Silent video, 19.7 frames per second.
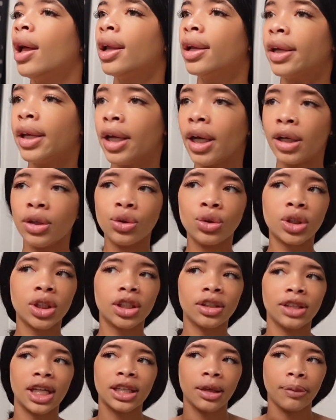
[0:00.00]
then you just
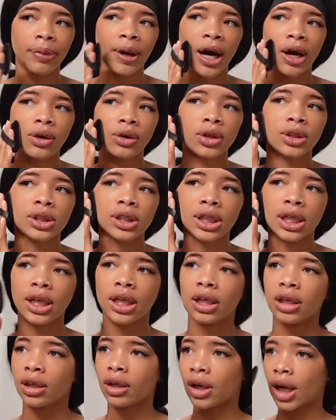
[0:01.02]
let the powder sit
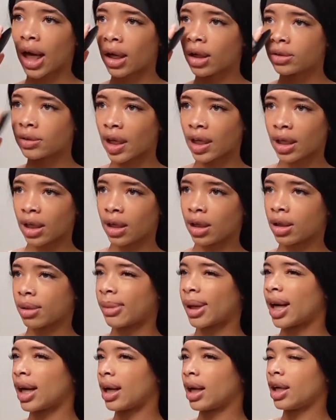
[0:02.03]
in there. I don't like it under my
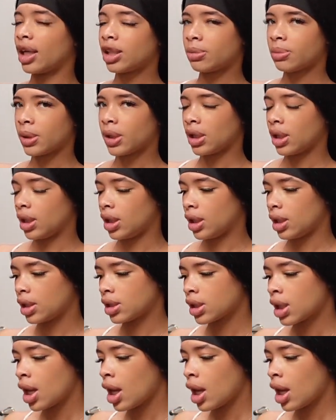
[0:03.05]
eyes because